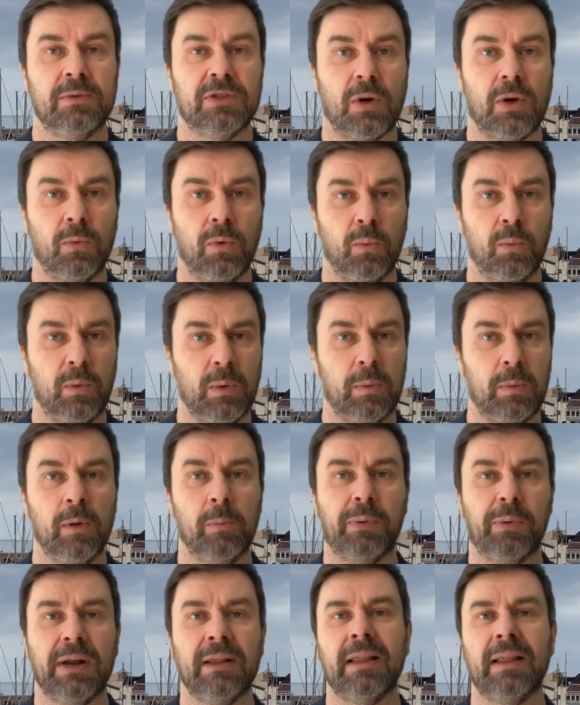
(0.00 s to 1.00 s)
So we will
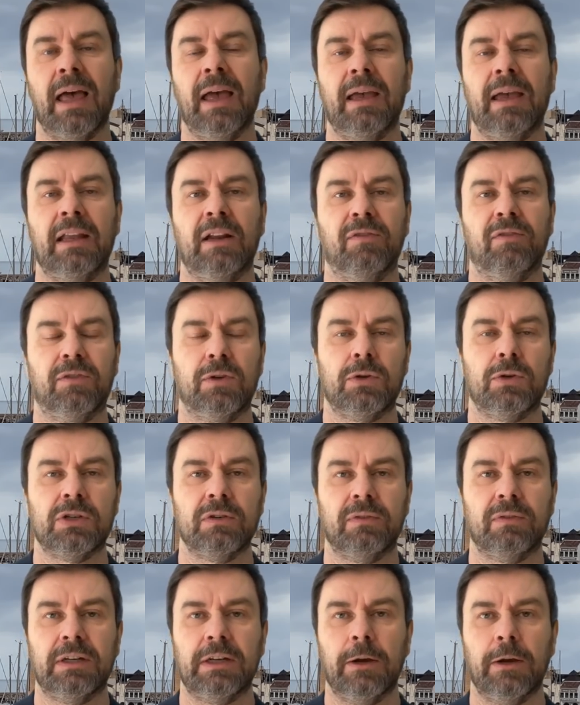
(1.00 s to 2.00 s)
bring that in a
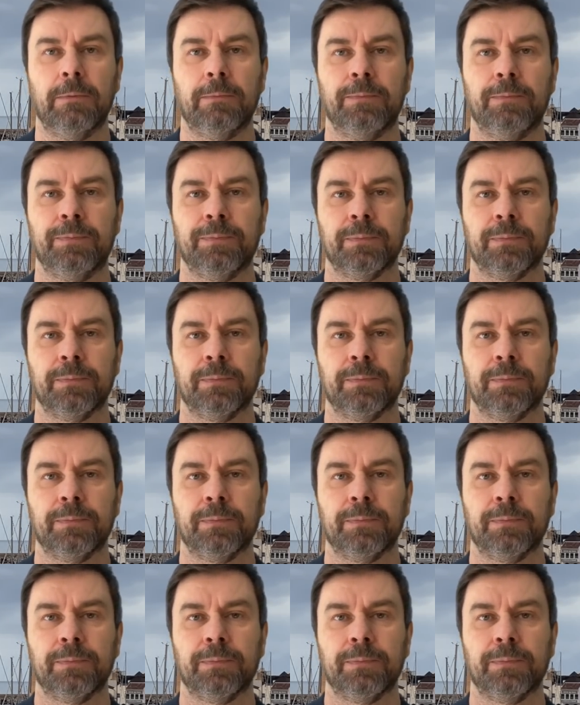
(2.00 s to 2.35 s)
future video.